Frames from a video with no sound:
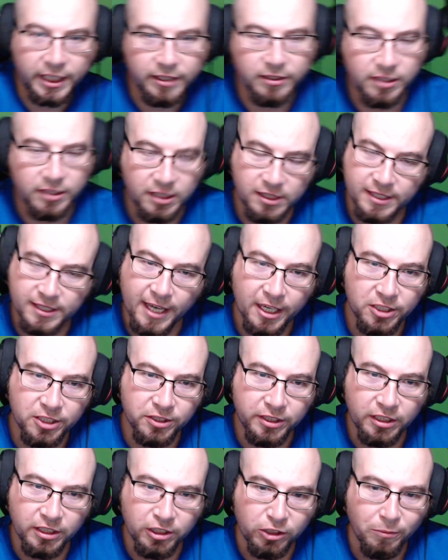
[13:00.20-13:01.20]
it's actually
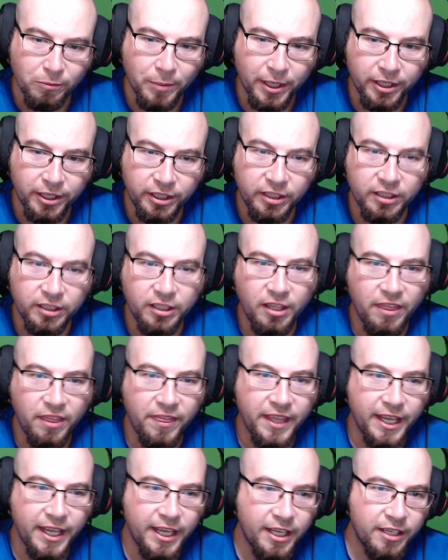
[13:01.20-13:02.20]
a little better
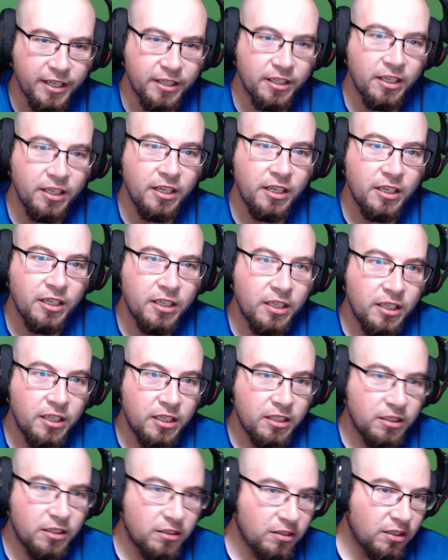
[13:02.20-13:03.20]
than,
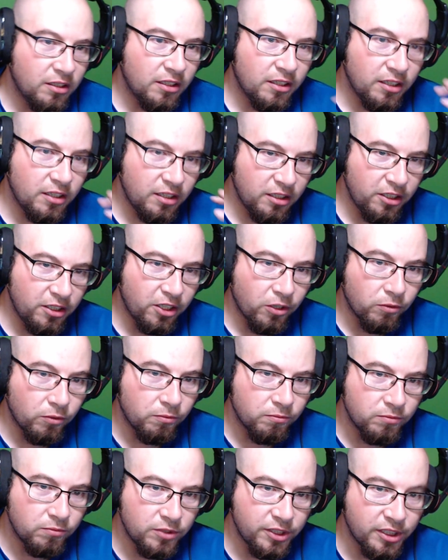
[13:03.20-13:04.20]
you know,
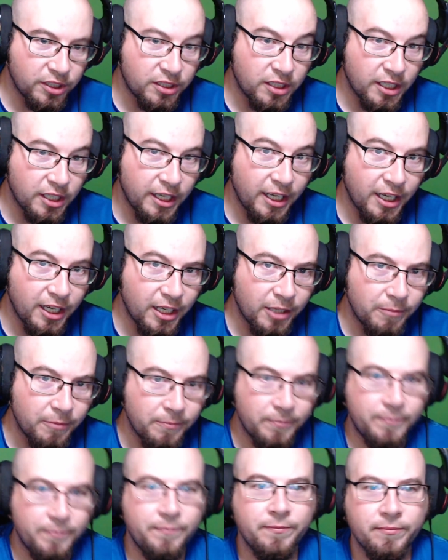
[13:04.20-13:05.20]
just a.
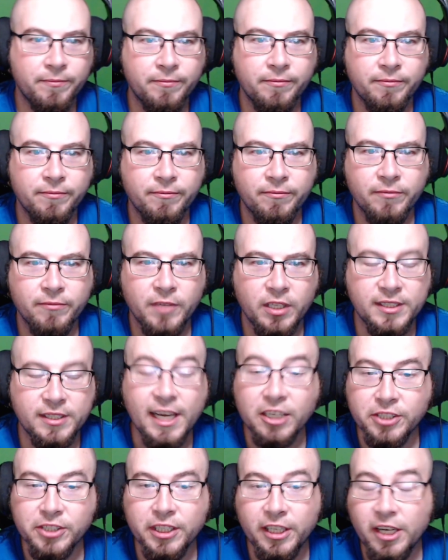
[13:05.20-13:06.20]
It
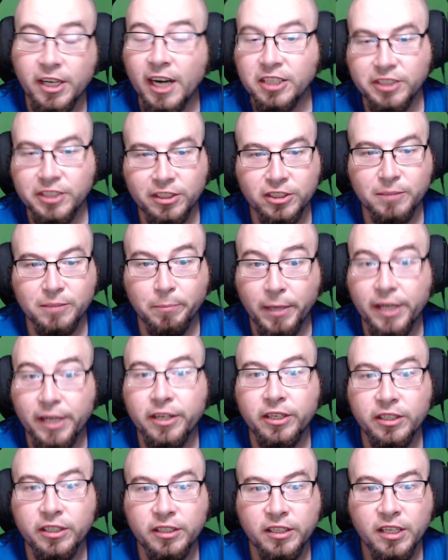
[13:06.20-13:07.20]
actually looks
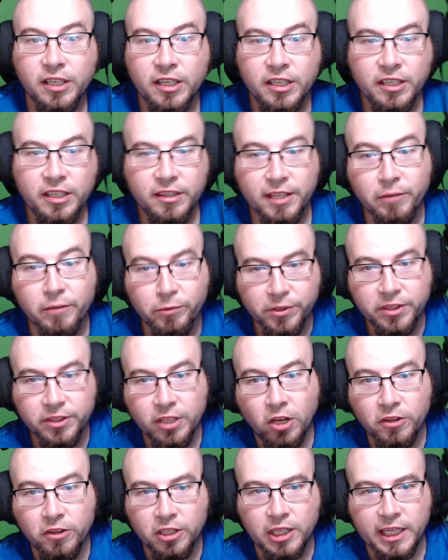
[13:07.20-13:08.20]
better than with
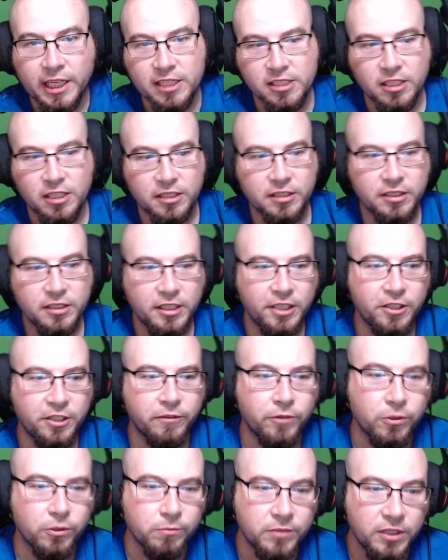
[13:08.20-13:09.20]
all the lights on in the
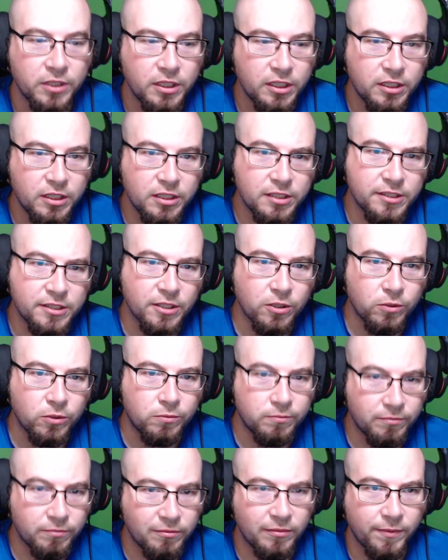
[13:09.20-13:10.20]
room. So
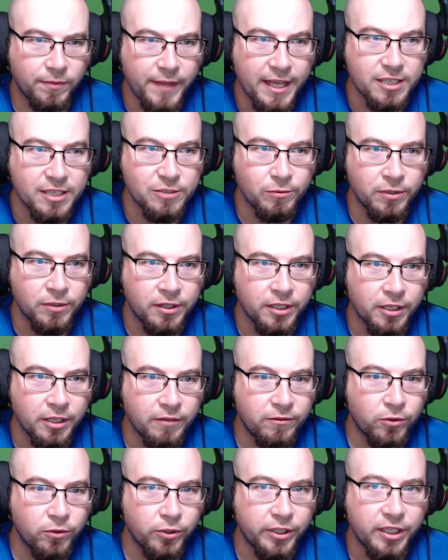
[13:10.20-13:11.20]
that's one thing
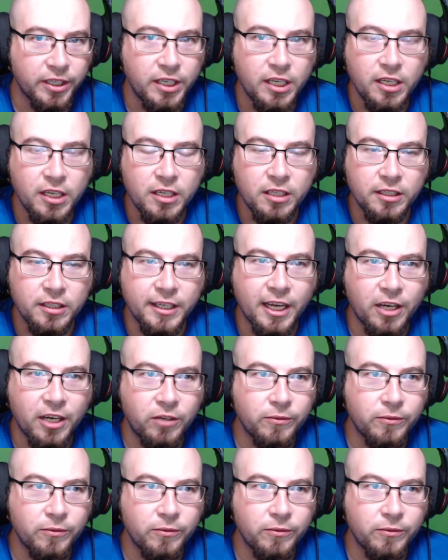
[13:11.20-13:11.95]
for it. Now,